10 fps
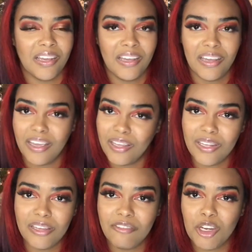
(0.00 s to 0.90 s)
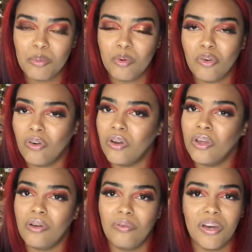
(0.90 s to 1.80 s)
and you live near a pool,
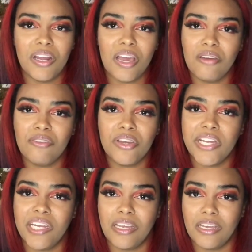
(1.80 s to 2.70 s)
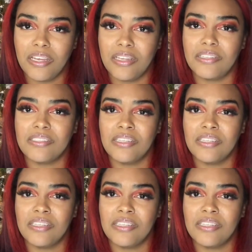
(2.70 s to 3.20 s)
whatever it is,